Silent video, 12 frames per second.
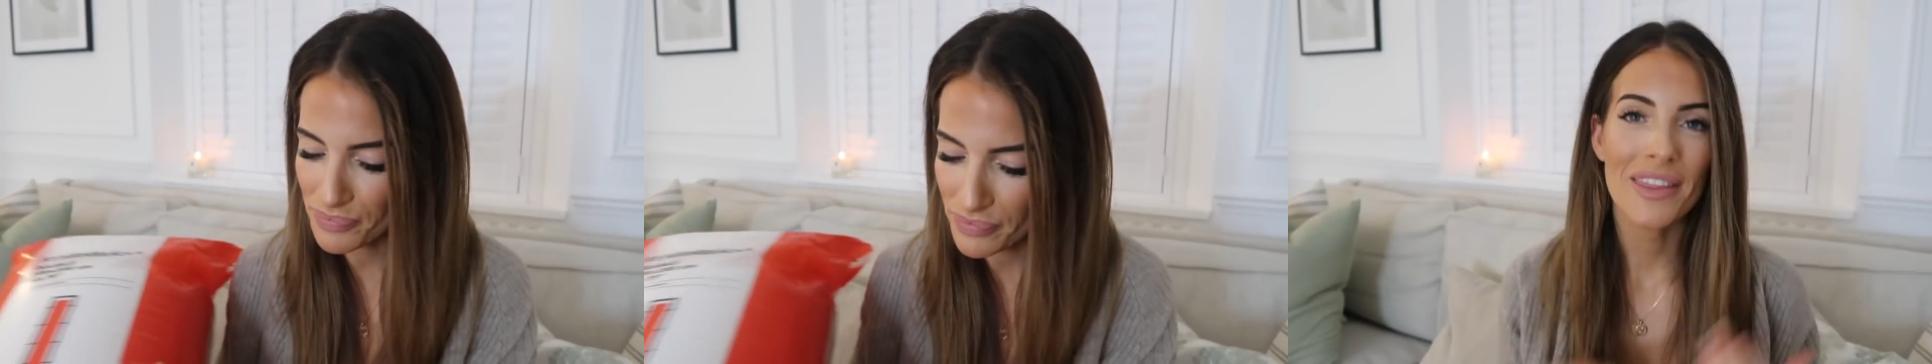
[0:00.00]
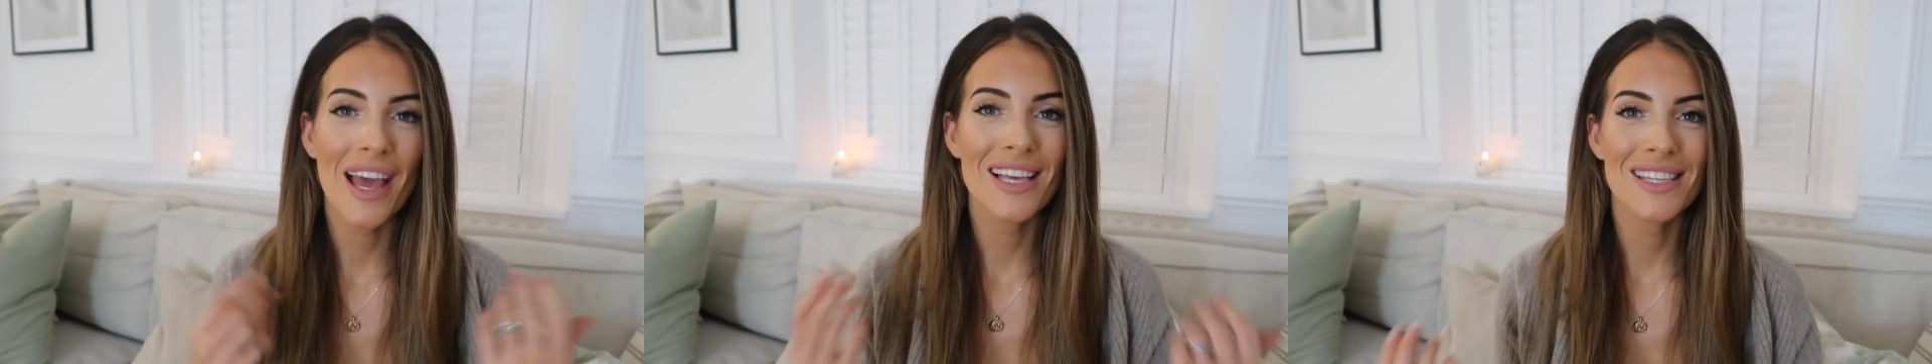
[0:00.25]

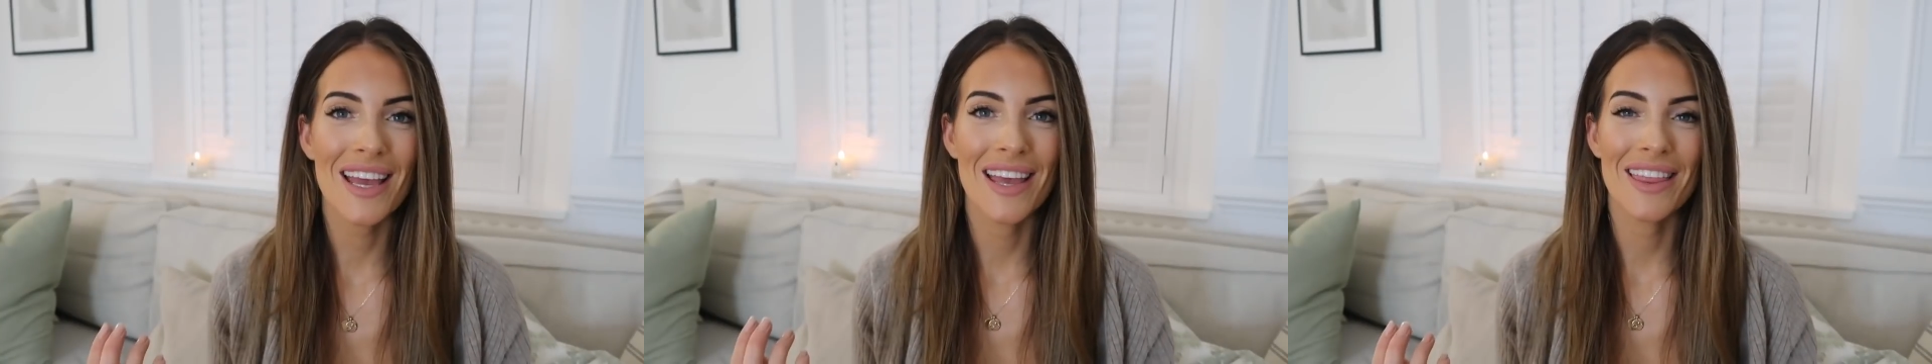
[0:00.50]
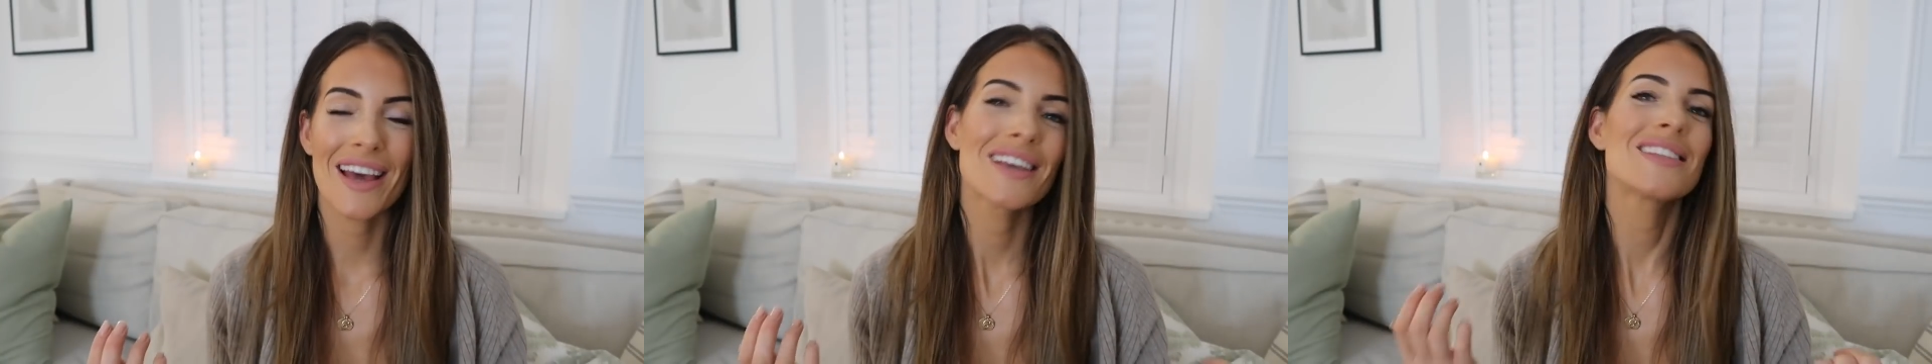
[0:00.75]
But that is
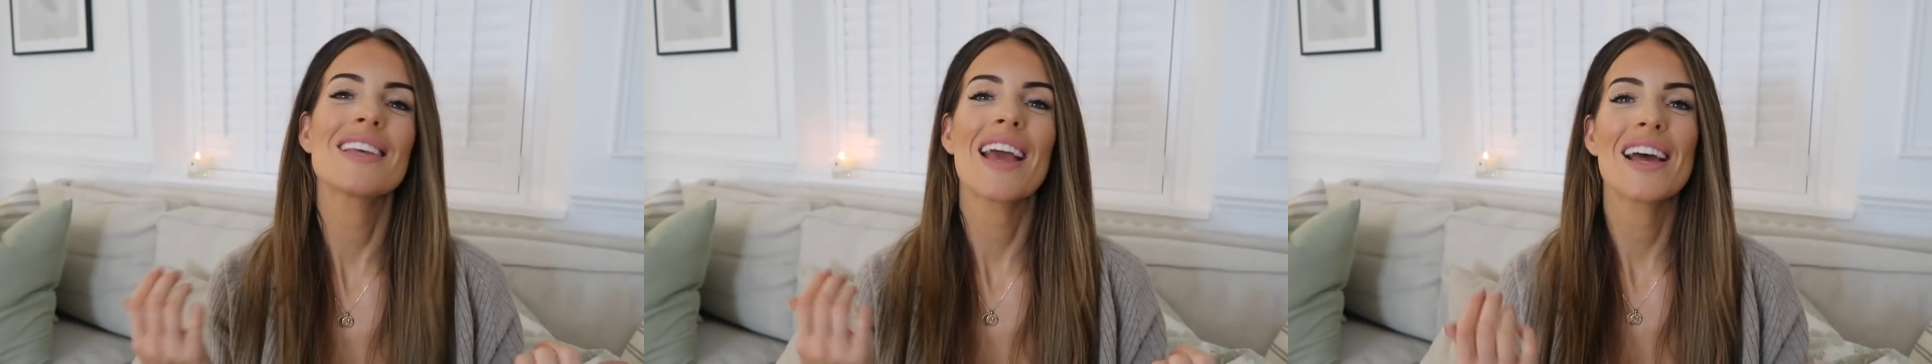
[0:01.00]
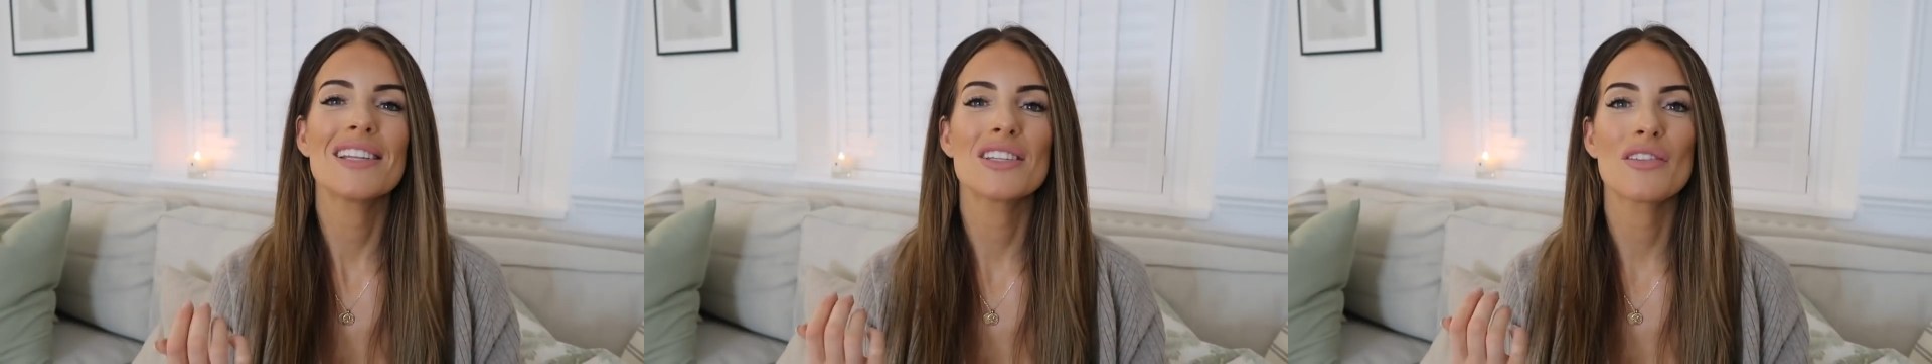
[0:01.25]
it. That is the
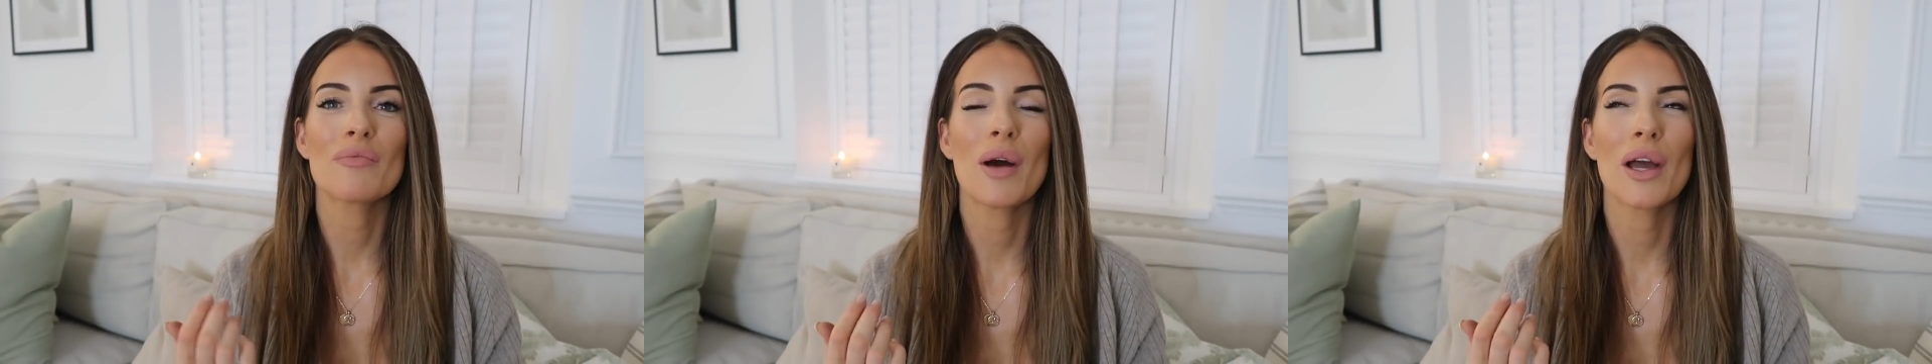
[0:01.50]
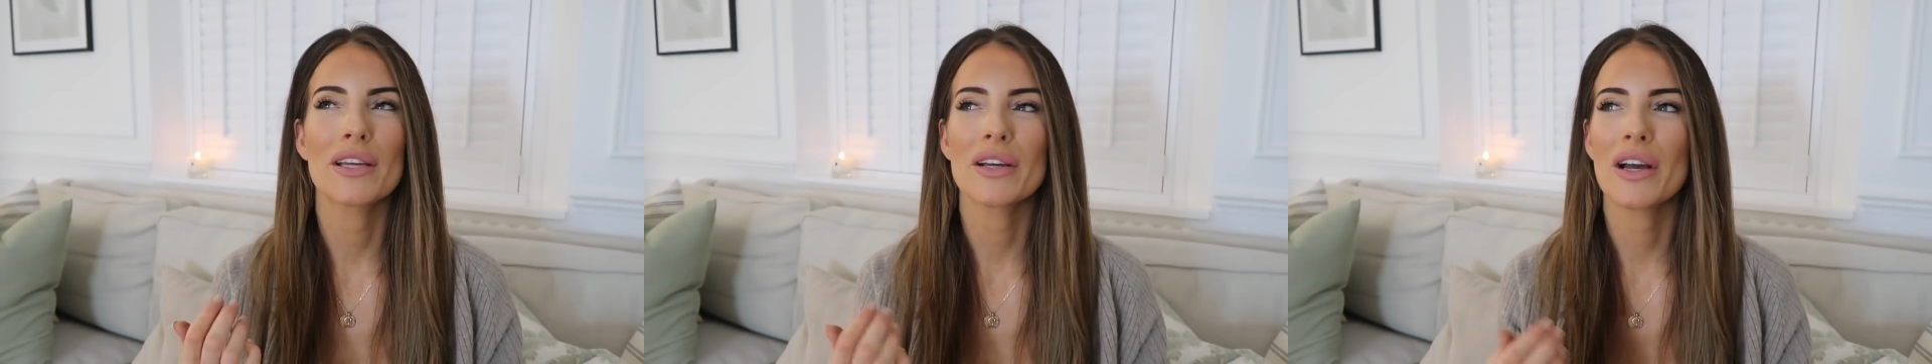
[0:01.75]
end of
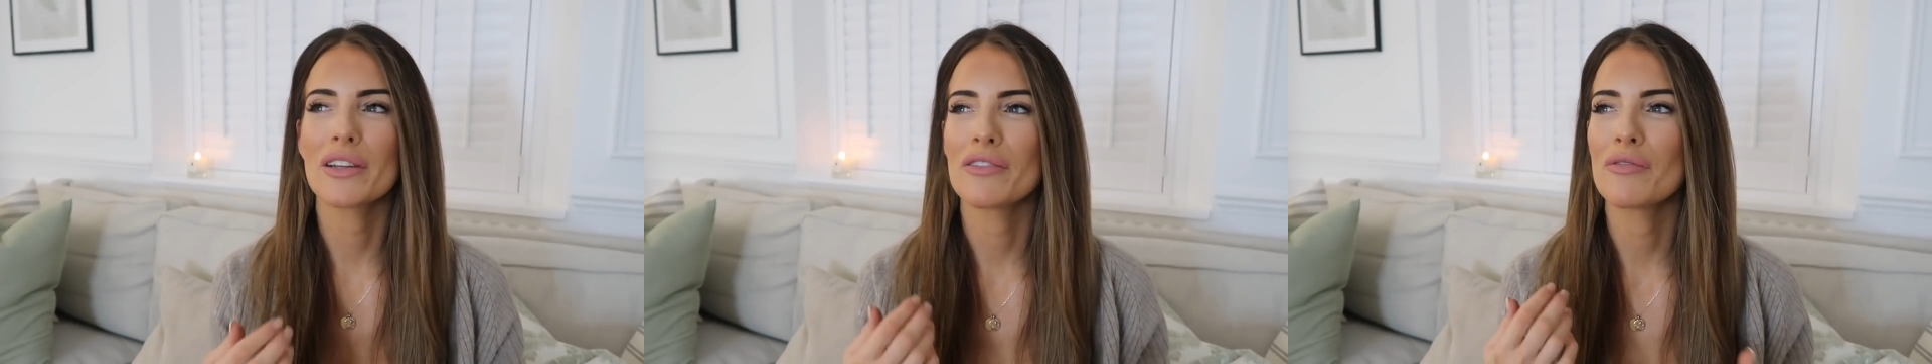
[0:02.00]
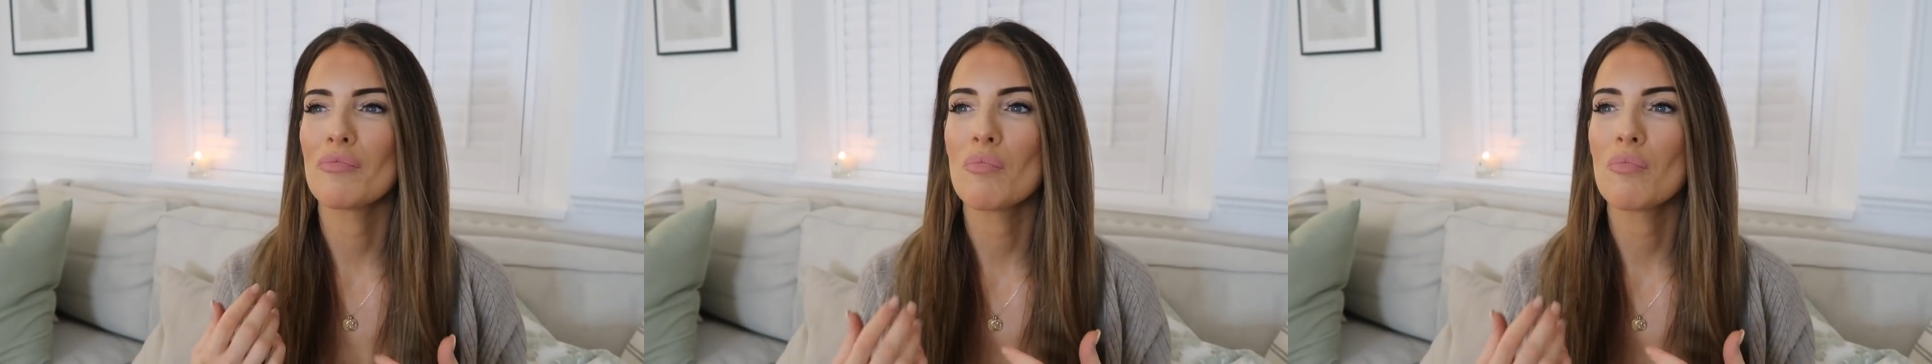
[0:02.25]
my kind of